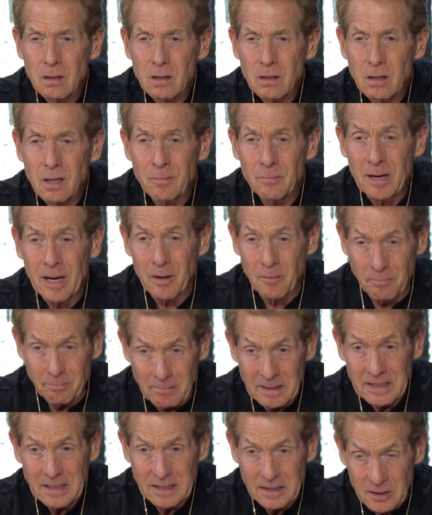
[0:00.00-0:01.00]
about
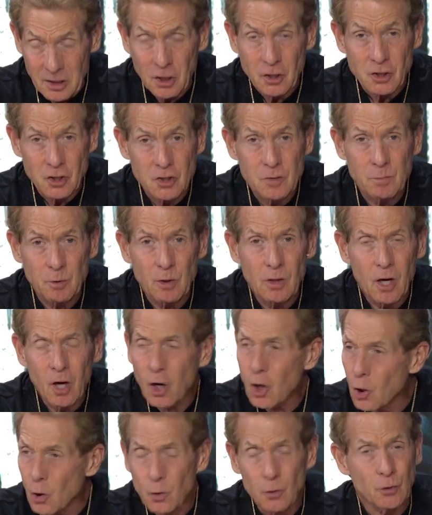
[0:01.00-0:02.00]
me and Undisputed, a
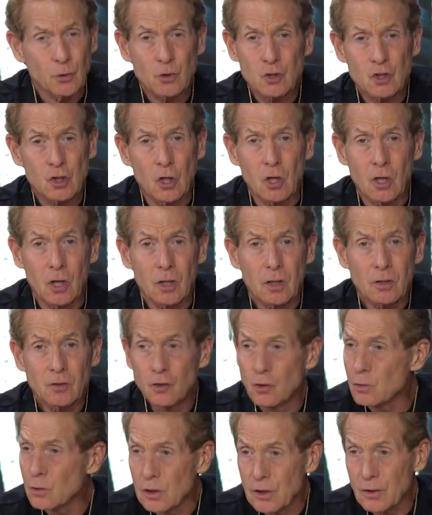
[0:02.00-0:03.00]
whole new song,
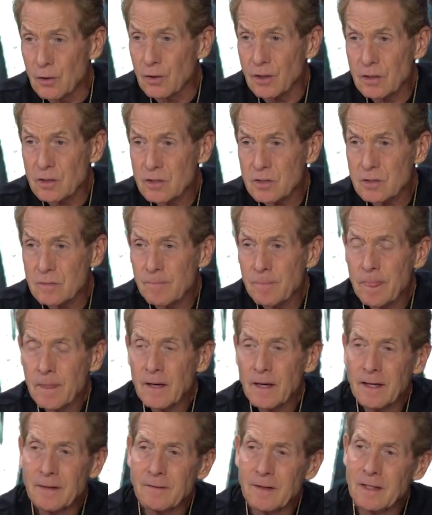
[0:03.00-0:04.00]
new lyrics.
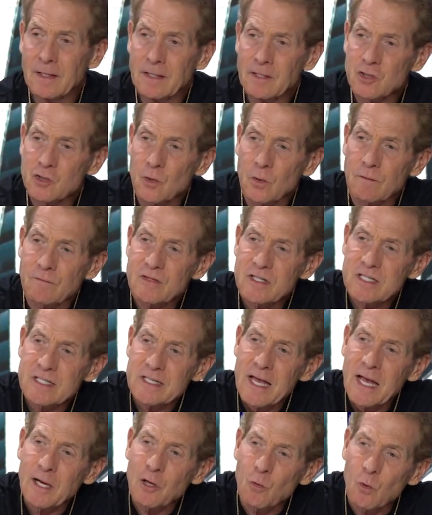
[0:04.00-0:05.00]
And then he sort of
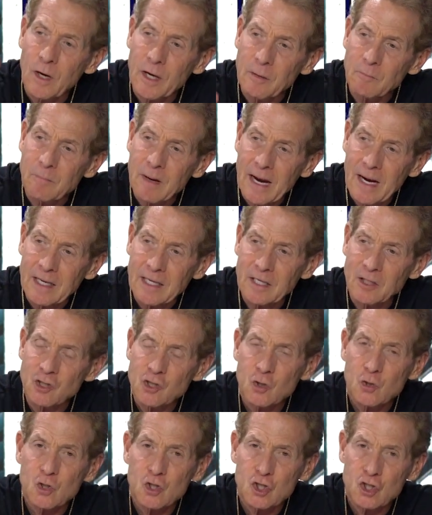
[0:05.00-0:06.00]
segued back
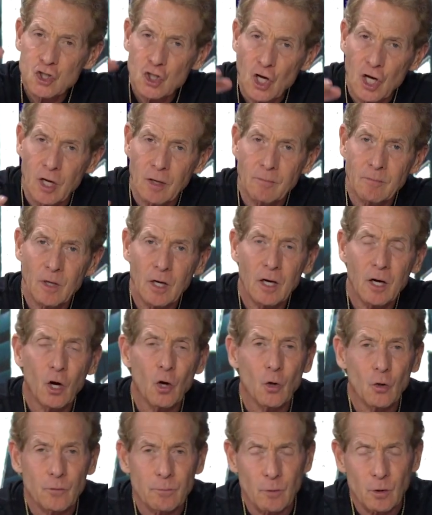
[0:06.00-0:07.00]
into some
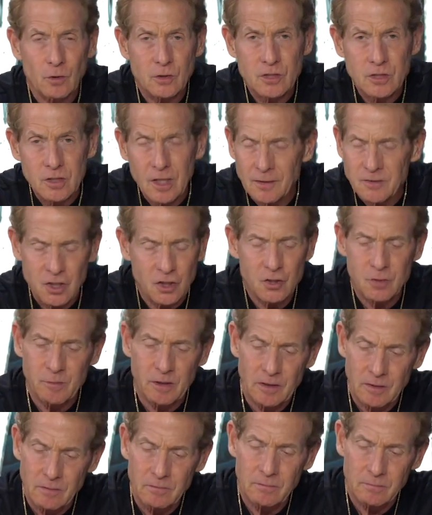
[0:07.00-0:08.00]
Old Mercy, excuse
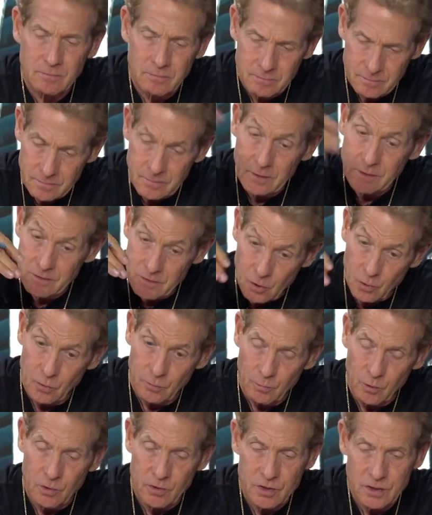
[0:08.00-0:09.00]
me, that's Old
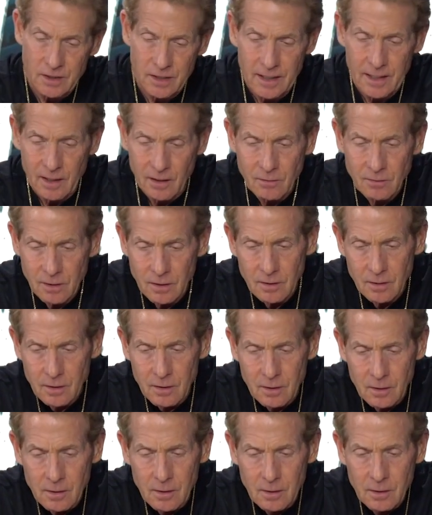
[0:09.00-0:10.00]
Mercy now,
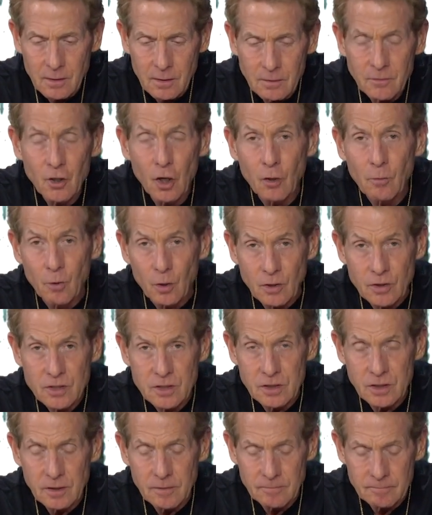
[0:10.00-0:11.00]
No Mercy.